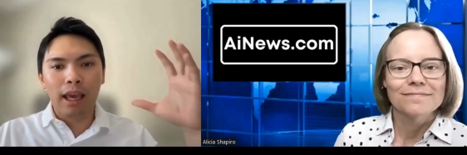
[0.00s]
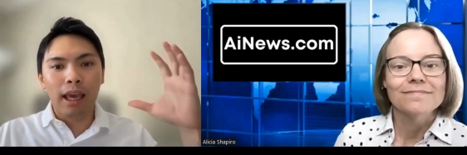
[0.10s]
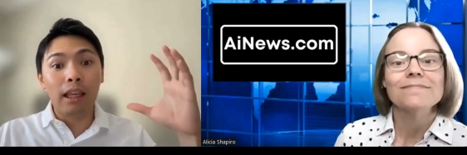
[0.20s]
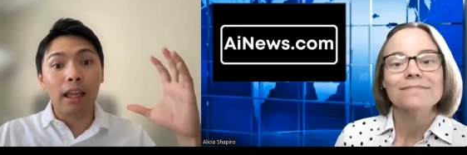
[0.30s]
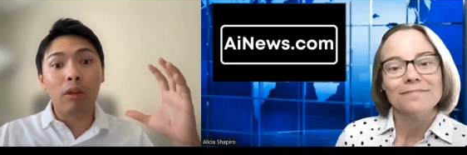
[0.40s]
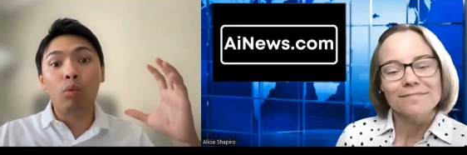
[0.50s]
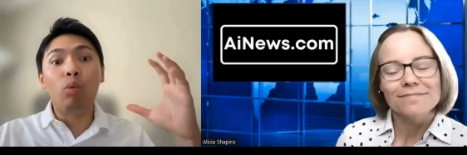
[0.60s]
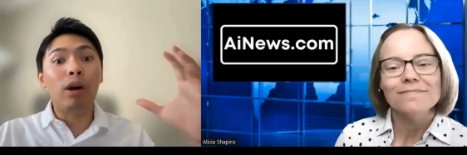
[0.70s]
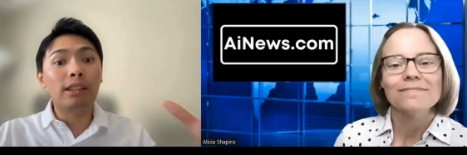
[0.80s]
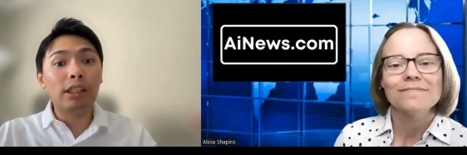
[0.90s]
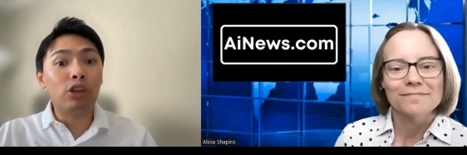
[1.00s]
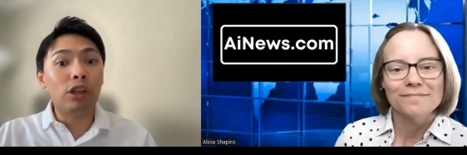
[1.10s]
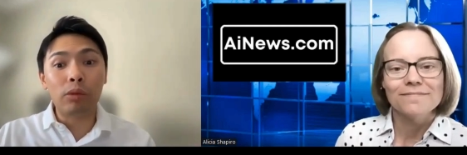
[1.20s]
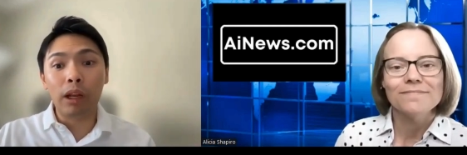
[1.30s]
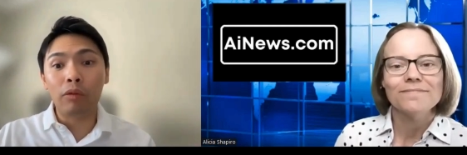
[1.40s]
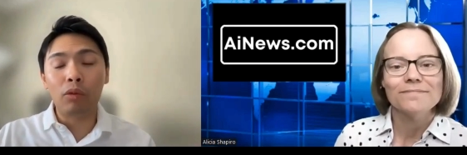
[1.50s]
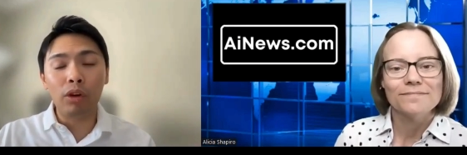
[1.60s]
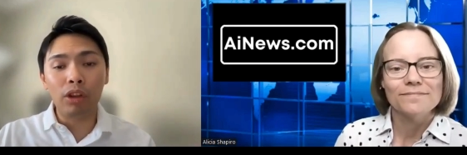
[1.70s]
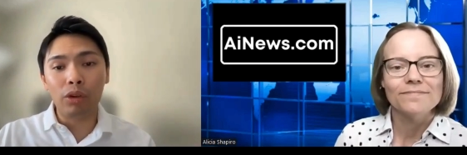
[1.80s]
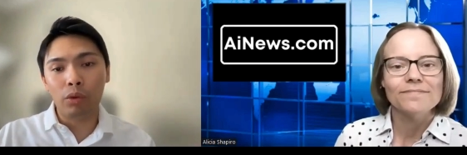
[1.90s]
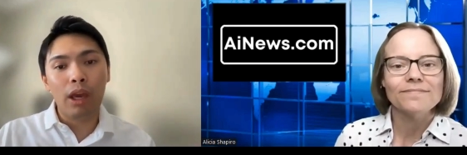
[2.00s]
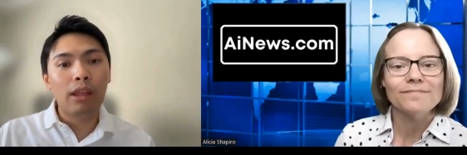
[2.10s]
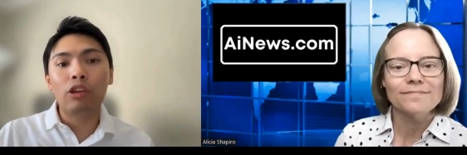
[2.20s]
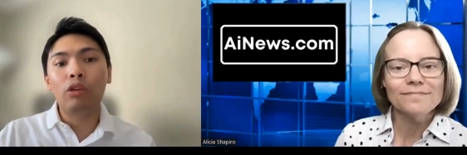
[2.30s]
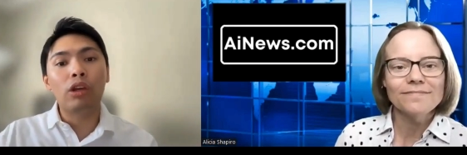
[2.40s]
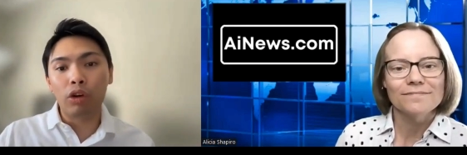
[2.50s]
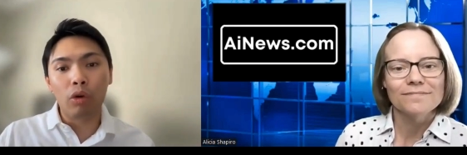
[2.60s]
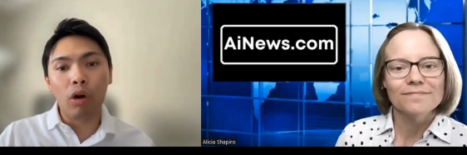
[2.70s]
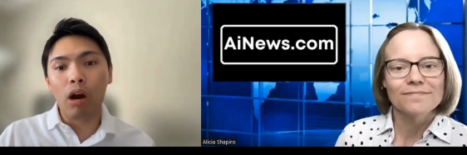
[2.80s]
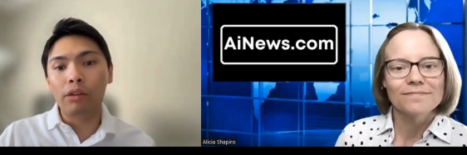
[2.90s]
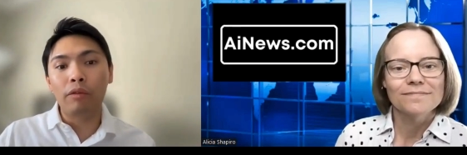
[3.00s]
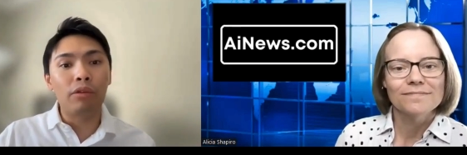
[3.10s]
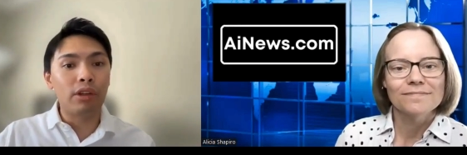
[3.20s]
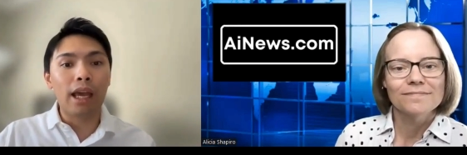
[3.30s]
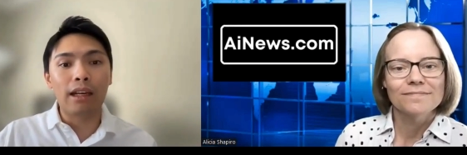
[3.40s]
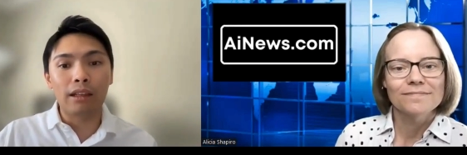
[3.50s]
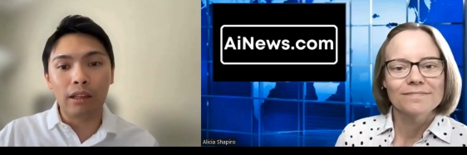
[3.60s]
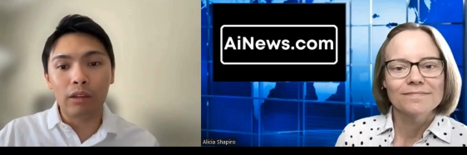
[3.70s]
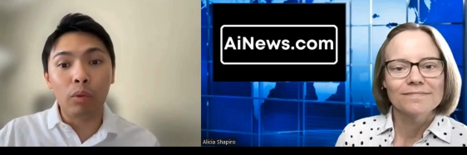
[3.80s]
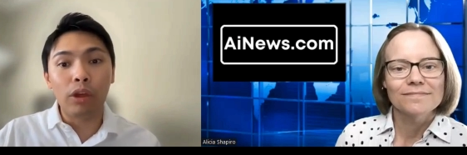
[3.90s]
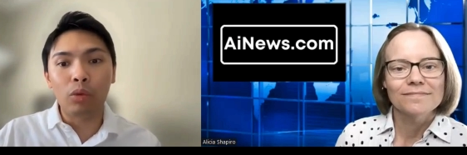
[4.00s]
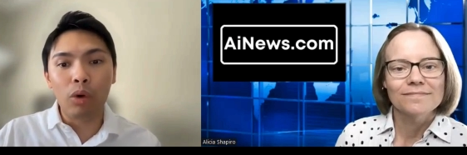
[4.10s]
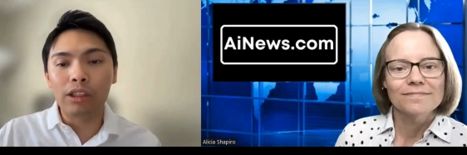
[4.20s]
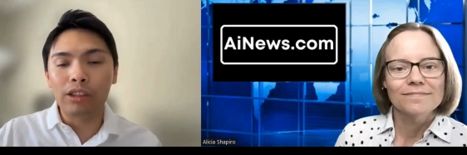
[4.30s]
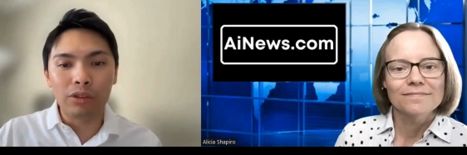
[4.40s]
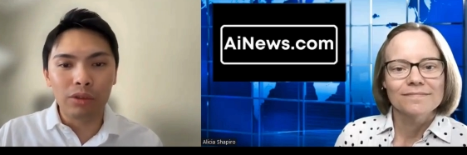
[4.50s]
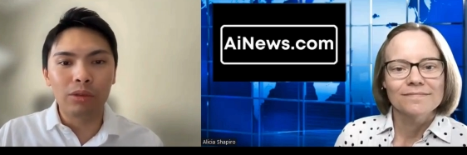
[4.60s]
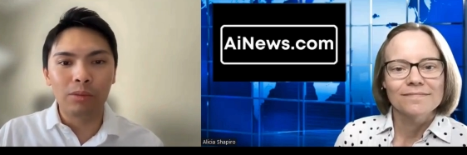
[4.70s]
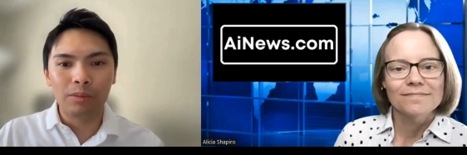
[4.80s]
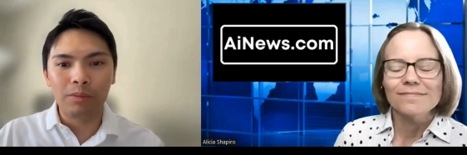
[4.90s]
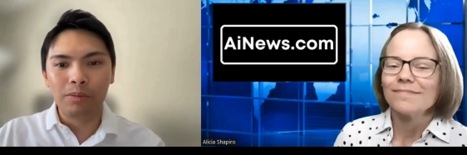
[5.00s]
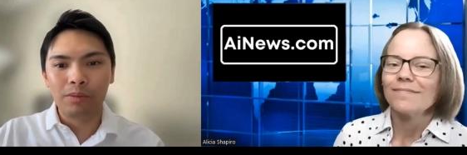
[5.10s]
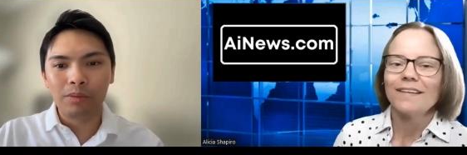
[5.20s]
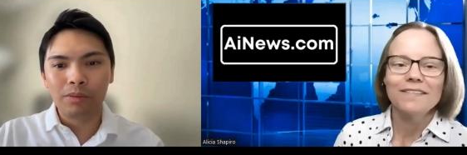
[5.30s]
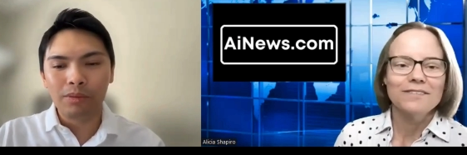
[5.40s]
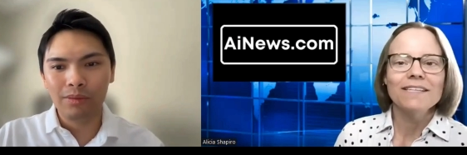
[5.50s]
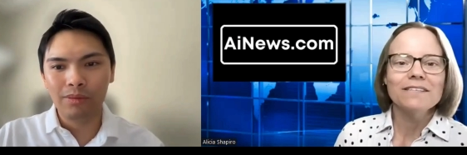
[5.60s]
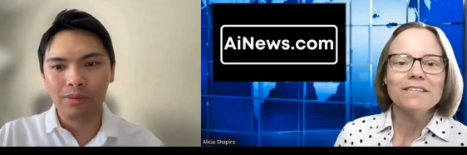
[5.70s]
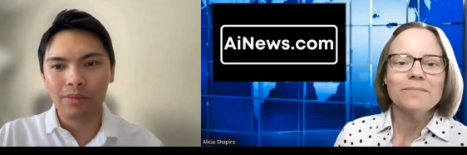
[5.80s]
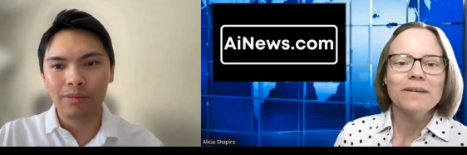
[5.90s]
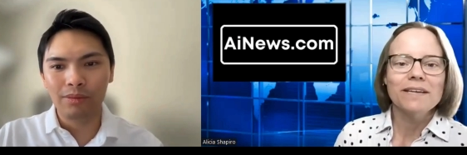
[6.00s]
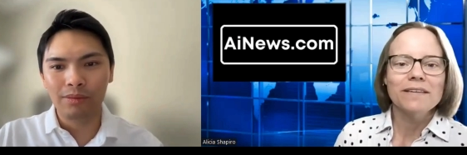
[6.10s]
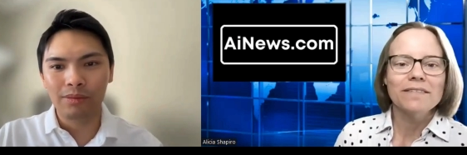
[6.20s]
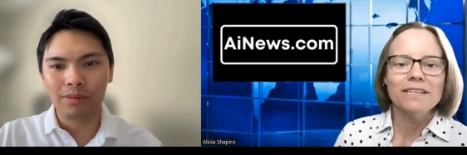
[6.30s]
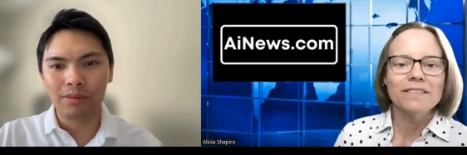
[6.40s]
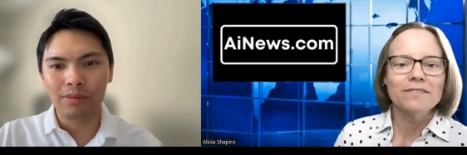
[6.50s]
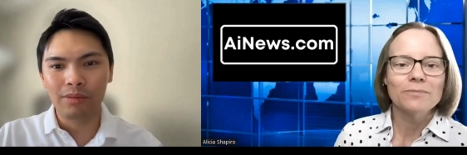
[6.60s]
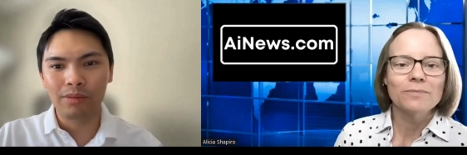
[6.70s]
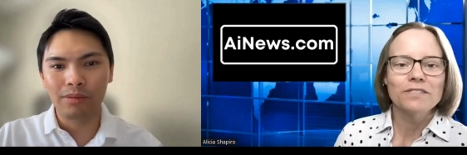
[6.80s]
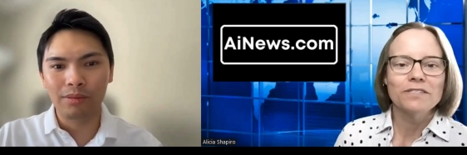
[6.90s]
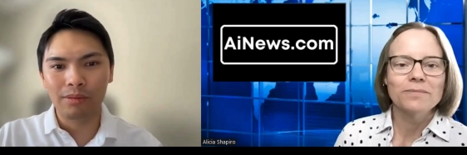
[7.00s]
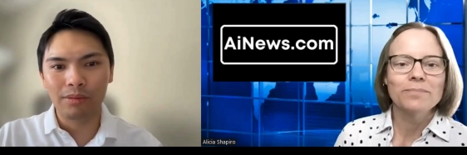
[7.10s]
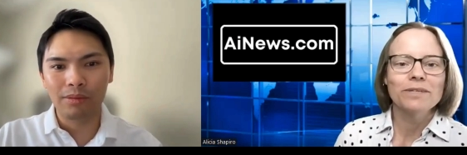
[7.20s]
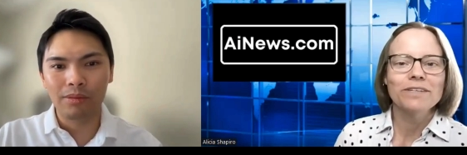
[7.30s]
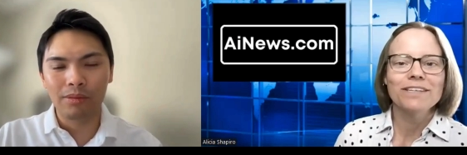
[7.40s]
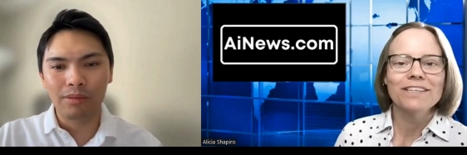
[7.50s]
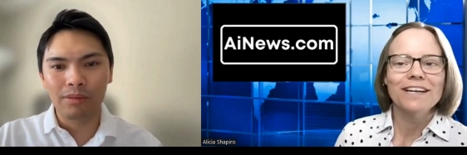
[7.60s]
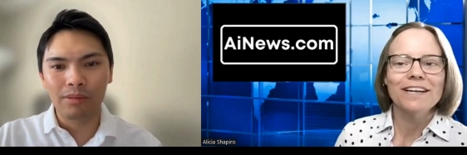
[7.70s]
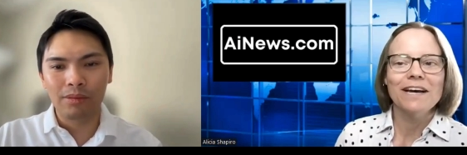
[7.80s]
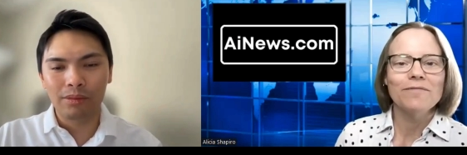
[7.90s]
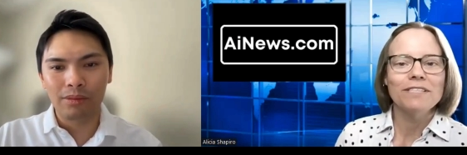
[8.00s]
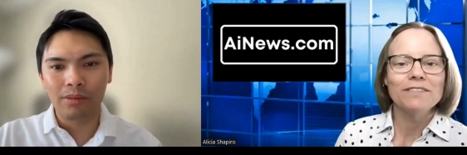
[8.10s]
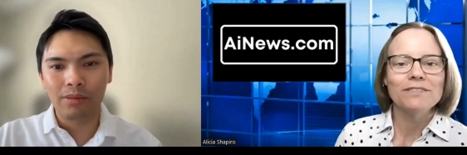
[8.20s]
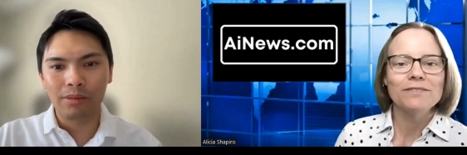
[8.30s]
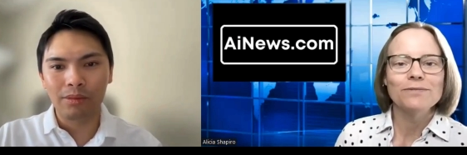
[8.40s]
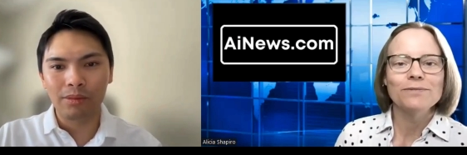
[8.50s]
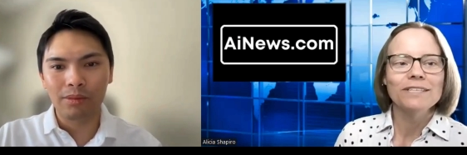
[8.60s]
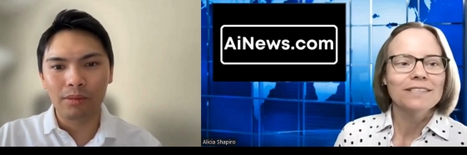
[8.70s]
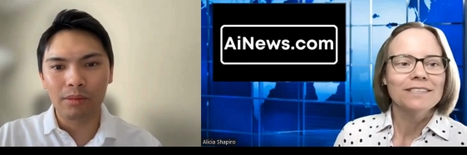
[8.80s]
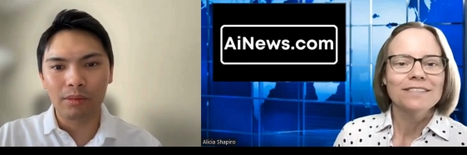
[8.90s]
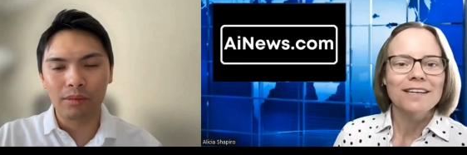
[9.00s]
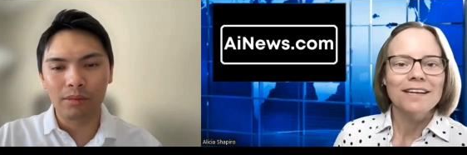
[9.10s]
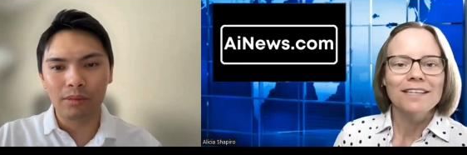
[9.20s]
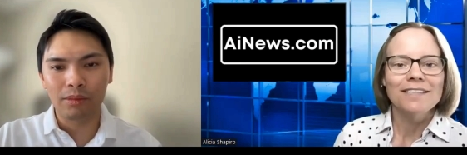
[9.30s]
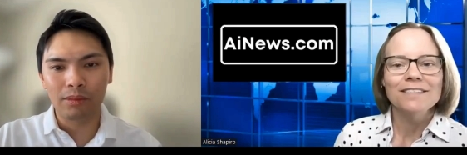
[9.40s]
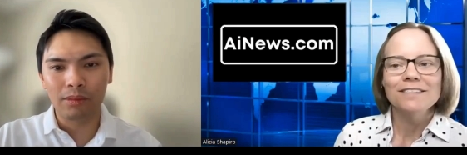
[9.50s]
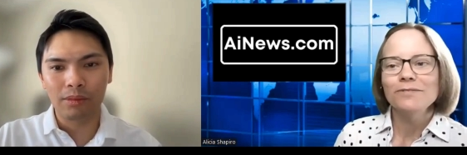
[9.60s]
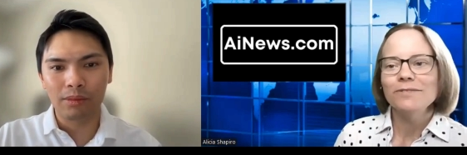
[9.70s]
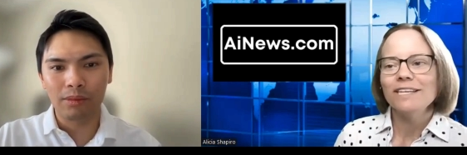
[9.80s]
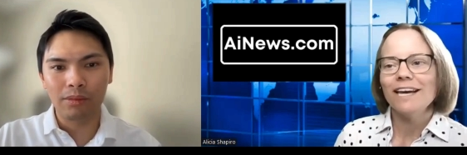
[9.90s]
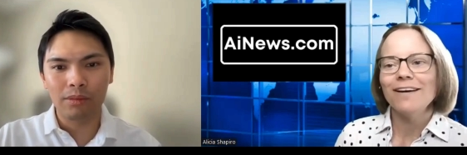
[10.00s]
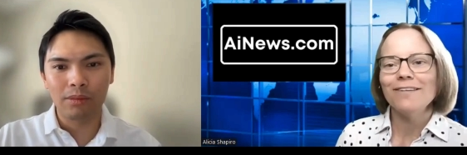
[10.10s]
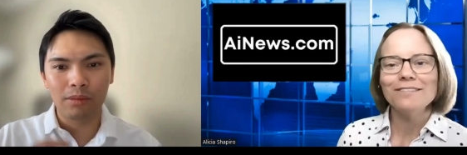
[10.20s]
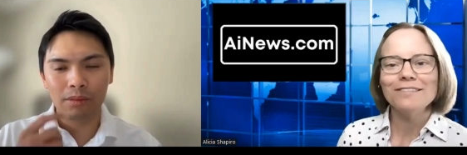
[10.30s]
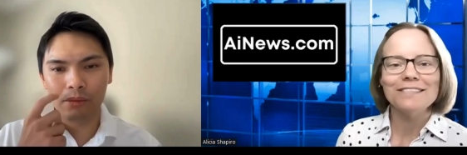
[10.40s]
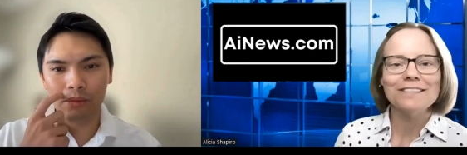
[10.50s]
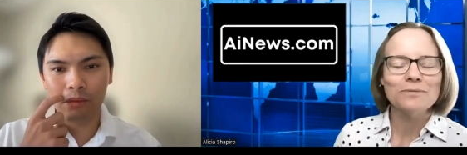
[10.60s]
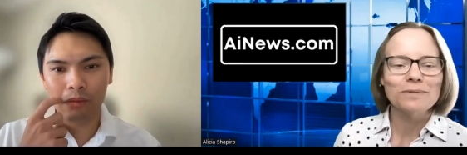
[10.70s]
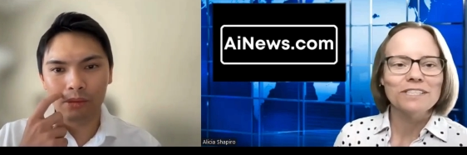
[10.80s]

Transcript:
Speaker 1: And then once it's generated for you, then you can go on and further edit it the way you want it to.
Speaker 2: Yeah, that's going to make things so much simpler, not having to sign into new accounts and